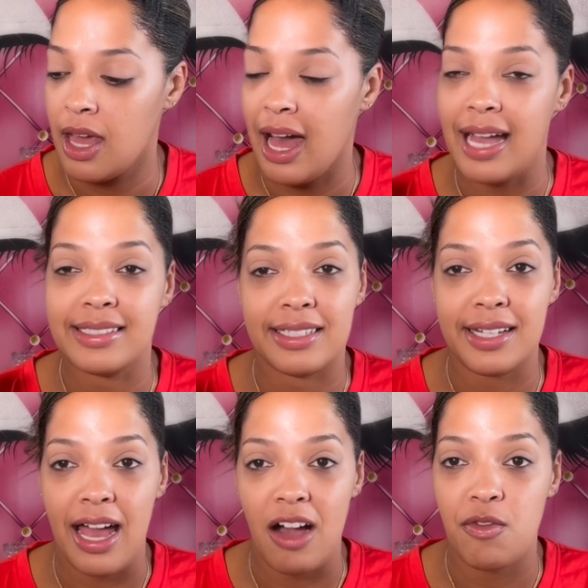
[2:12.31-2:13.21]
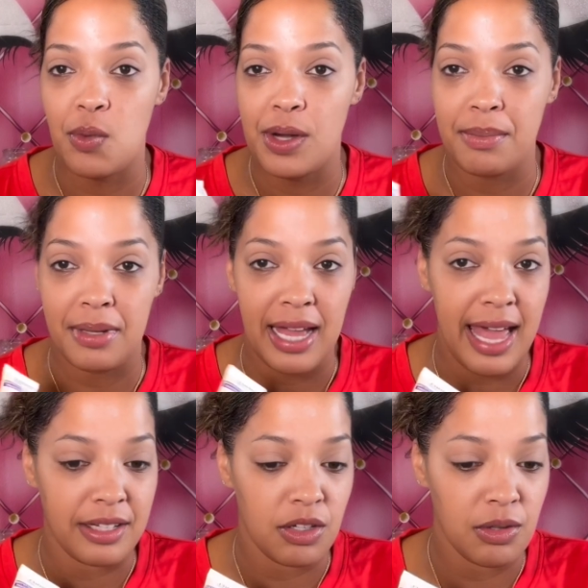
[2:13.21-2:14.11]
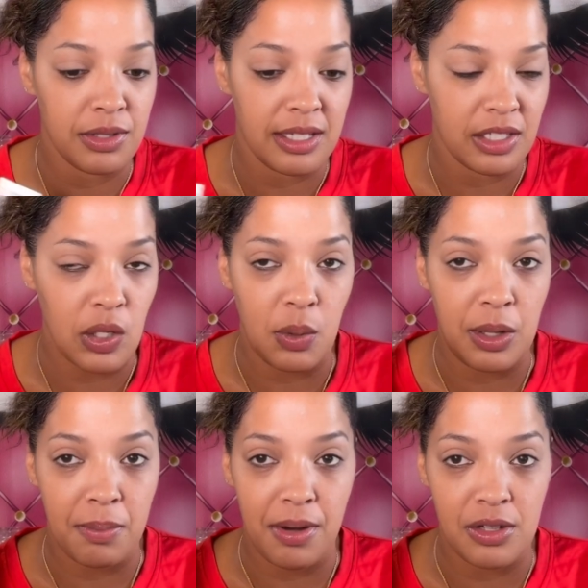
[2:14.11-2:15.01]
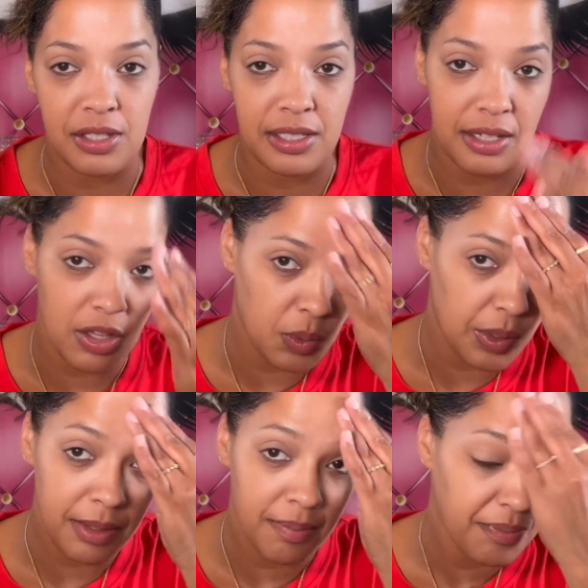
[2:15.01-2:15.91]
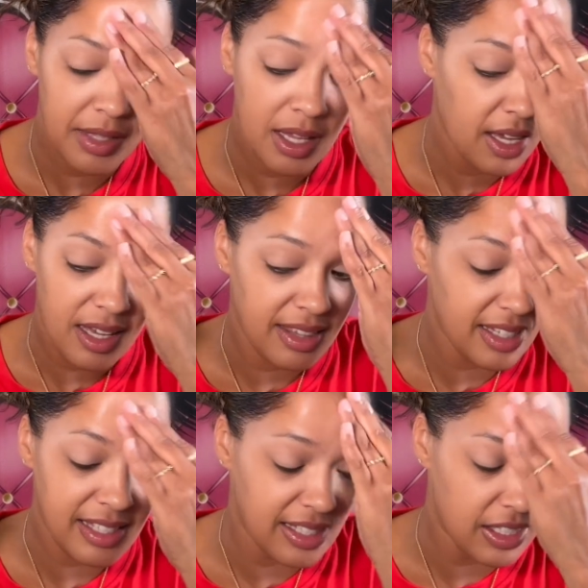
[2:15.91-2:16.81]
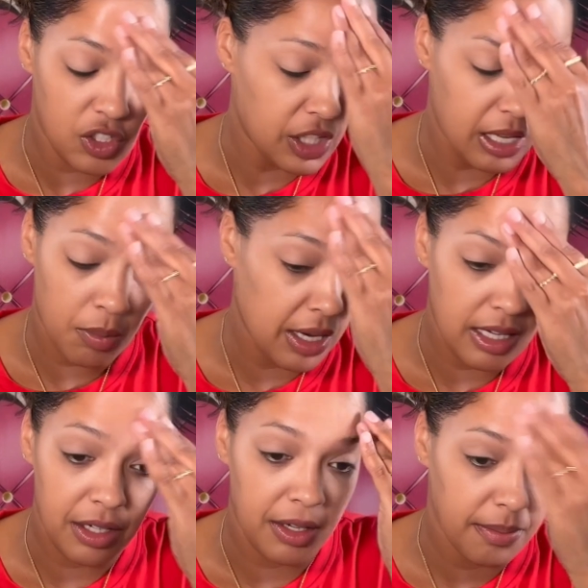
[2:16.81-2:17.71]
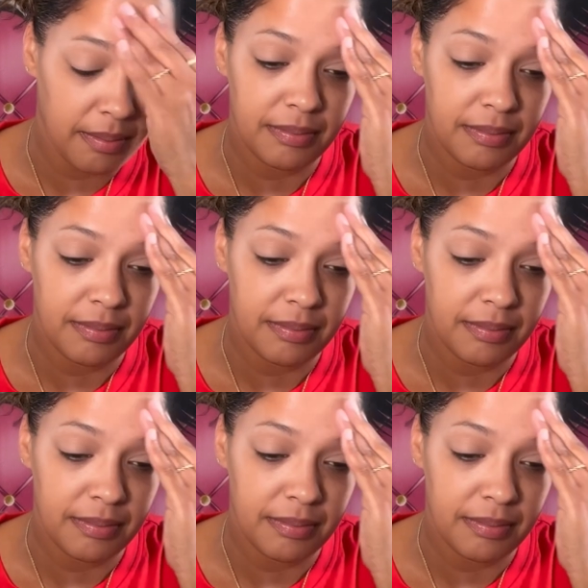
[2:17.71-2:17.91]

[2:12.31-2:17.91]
I did have one, but I had used it, so I went and purchased another one. This is the gem right here.